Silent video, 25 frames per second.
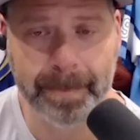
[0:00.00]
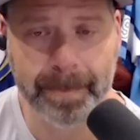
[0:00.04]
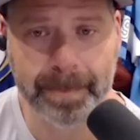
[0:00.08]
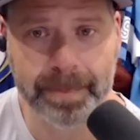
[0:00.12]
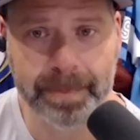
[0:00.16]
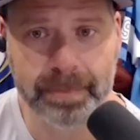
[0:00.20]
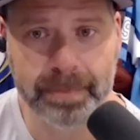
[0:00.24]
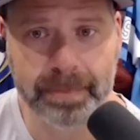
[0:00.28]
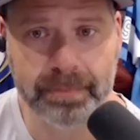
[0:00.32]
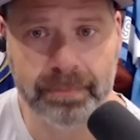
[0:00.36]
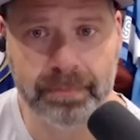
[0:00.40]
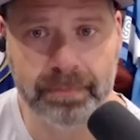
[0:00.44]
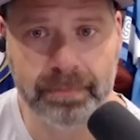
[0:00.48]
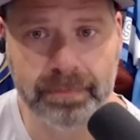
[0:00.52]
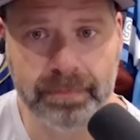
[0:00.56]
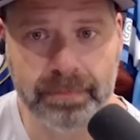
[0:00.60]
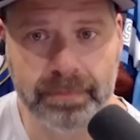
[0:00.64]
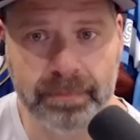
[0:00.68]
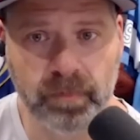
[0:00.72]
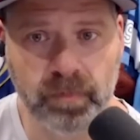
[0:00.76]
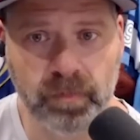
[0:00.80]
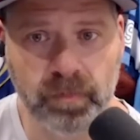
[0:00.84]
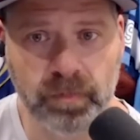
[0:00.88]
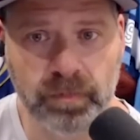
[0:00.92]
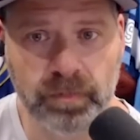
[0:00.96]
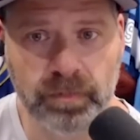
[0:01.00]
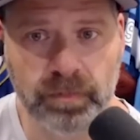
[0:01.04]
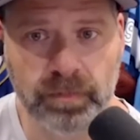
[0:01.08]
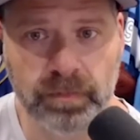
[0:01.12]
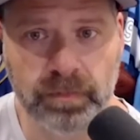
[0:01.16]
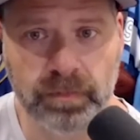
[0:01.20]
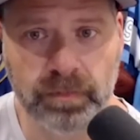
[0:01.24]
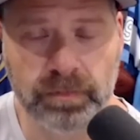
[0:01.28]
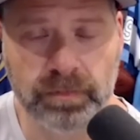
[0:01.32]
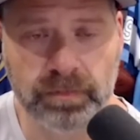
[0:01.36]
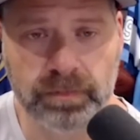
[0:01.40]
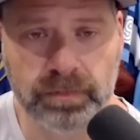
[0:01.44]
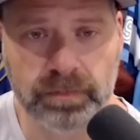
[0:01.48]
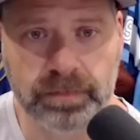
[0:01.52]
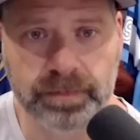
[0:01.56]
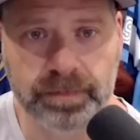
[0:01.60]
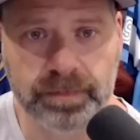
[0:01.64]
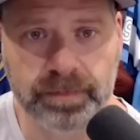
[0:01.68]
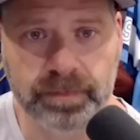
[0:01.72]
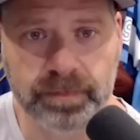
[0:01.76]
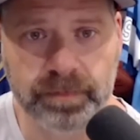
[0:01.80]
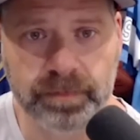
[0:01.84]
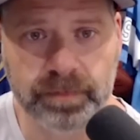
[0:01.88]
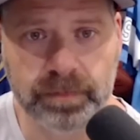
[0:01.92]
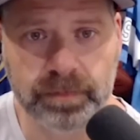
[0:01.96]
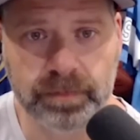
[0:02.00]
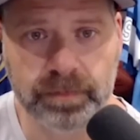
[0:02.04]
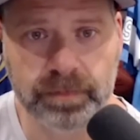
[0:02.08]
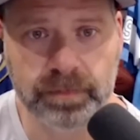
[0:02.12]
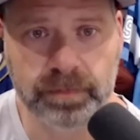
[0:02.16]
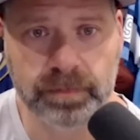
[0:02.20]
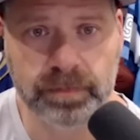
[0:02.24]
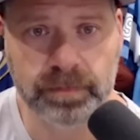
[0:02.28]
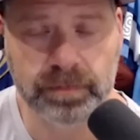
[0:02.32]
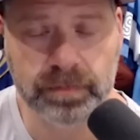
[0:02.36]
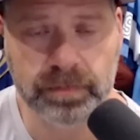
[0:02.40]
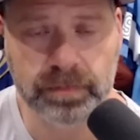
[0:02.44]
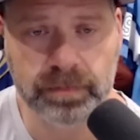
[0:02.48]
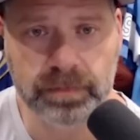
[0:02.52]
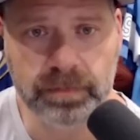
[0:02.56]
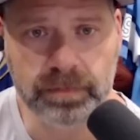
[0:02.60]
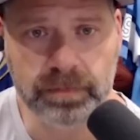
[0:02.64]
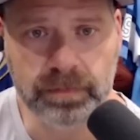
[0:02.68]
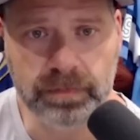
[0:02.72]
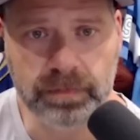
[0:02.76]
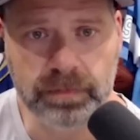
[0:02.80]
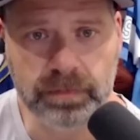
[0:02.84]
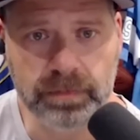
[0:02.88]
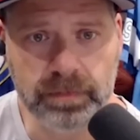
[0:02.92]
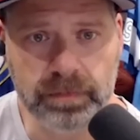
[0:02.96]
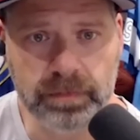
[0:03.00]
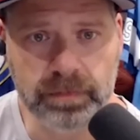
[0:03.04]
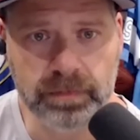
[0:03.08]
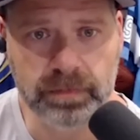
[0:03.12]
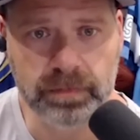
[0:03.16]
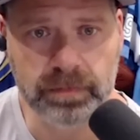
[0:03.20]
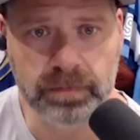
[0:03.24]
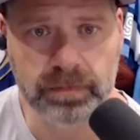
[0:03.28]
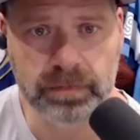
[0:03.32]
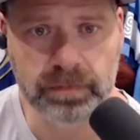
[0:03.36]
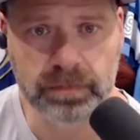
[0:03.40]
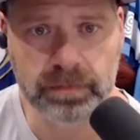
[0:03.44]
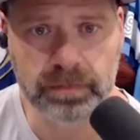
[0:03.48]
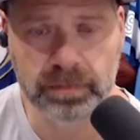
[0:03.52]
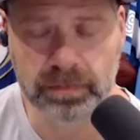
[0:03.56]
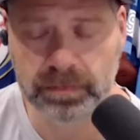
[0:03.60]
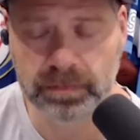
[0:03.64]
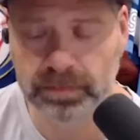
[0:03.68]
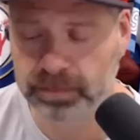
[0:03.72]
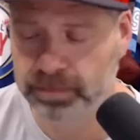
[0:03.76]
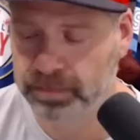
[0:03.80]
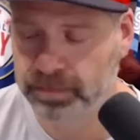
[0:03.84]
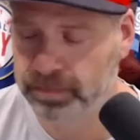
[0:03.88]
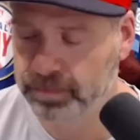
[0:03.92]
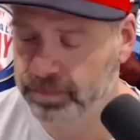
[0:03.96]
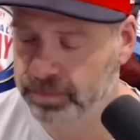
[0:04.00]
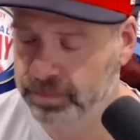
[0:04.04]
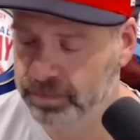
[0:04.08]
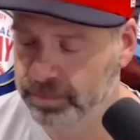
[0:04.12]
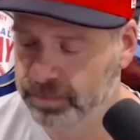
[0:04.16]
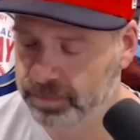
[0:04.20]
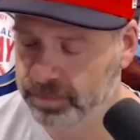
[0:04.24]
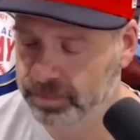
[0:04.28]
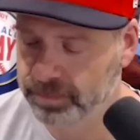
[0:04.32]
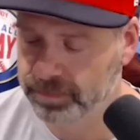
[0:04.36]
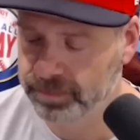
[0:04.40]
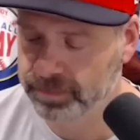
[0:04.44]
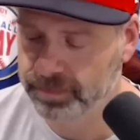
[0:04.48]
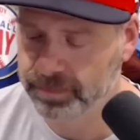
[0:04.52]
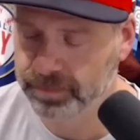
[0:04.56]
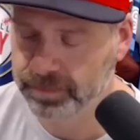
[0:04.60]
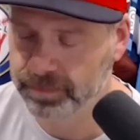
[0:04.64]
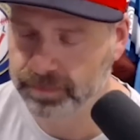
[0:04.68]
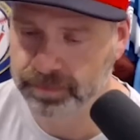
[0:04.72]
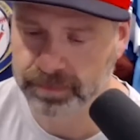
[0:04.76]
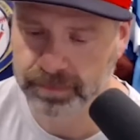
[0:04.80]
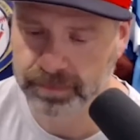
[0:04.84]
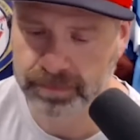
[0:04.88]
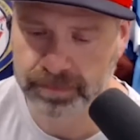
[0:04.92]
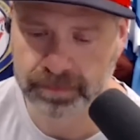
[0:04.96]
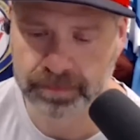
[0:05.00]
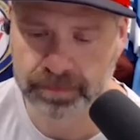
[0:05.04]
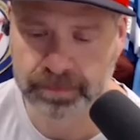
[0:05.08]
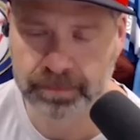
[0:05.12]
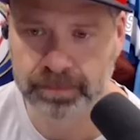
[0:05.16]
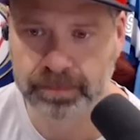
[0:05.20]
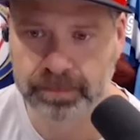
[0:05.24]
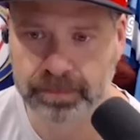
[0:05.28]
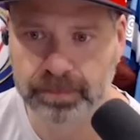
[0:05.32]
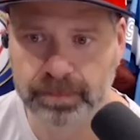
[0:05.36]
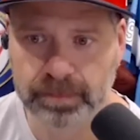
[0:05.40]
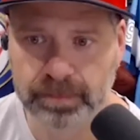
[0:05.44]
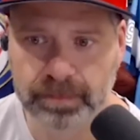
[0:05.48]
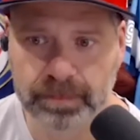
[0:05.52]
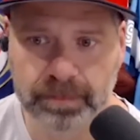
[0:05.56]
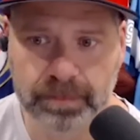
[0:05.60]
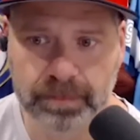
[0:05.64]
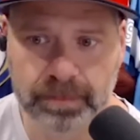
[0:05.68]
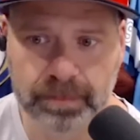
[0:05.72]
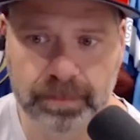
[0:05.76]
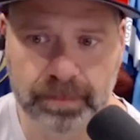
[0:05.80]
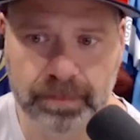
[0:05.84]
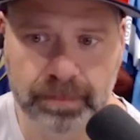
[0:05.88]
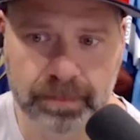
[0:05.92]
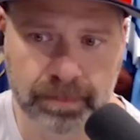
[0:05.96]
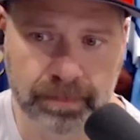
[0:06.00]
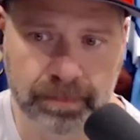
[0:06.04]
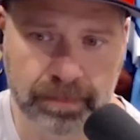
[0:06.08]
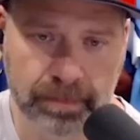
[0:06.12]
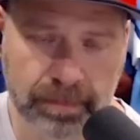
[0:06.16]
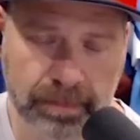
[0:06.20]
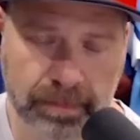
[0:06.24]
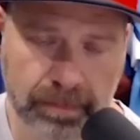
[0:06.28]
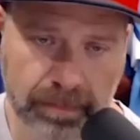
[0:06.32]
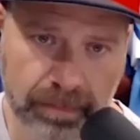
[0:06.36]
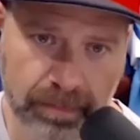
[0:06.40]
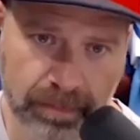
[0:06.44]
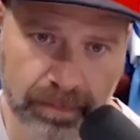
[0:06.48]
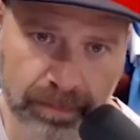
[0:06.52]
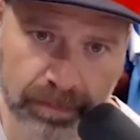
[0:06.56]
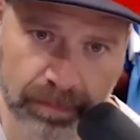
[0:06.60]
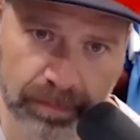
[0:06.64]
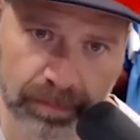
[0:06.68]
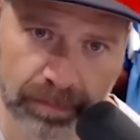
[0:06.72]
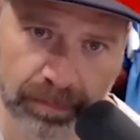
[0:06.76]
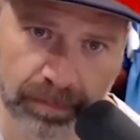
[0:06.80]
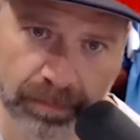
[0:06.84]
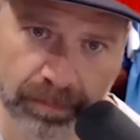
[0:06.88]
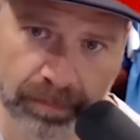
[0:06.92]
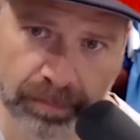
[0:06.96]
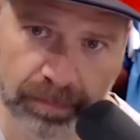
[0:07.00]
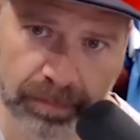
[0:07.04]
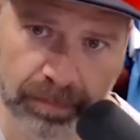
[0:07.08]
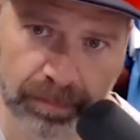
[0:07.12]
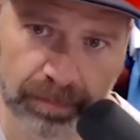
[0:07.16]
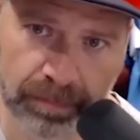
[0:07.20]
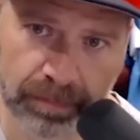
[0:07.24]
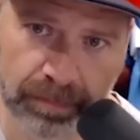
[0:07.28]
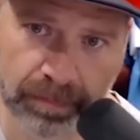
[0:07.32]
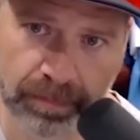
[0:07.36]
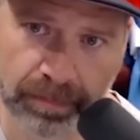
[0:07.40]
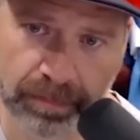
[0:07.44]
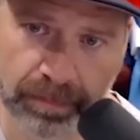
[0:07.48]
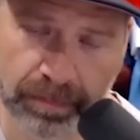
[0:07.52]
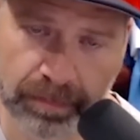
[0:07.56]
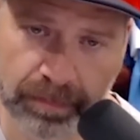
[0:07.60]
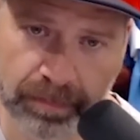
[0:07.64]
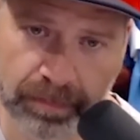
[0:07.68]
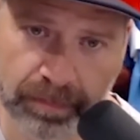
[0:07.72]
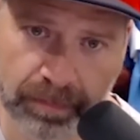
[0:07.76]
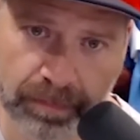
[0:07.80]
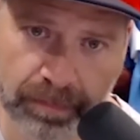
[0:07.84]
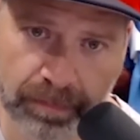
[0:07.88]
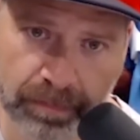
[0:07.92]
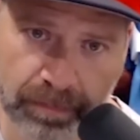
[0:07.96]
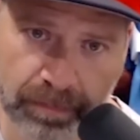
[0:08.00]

[no speech]